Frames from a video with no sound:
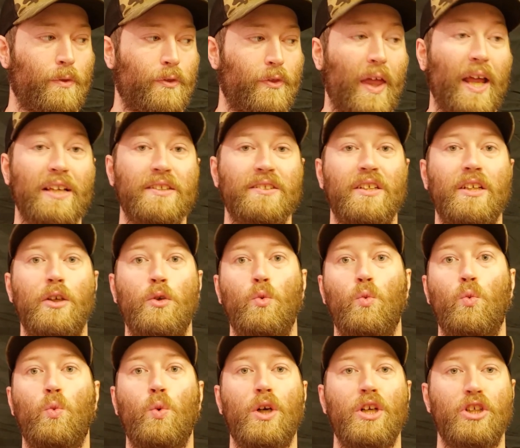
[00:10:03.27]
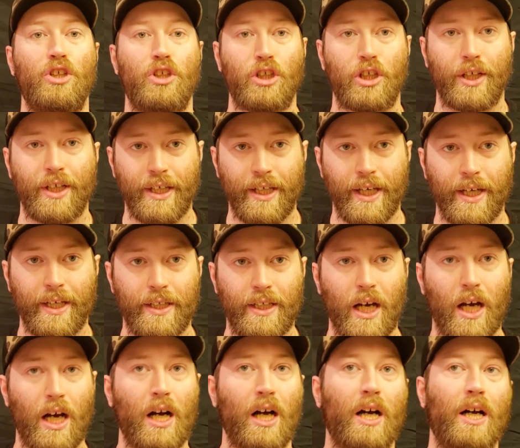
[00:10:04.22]
Things he wish he had
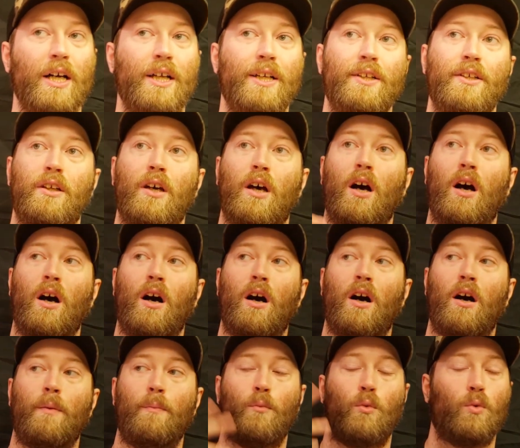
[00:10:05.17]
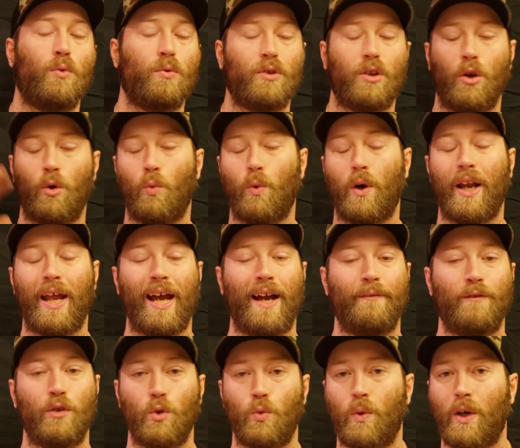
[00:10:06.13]
done, you know, what
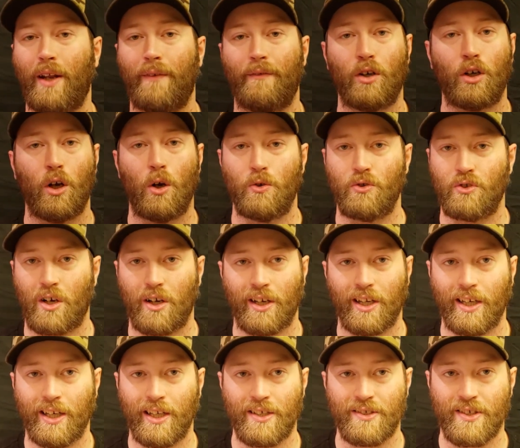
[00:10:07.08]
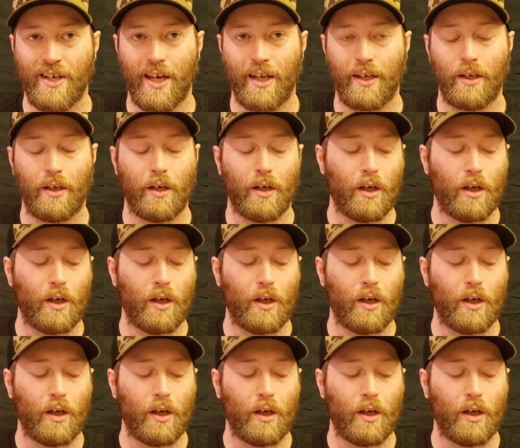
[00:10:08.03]
have you, whatever goes on in his head.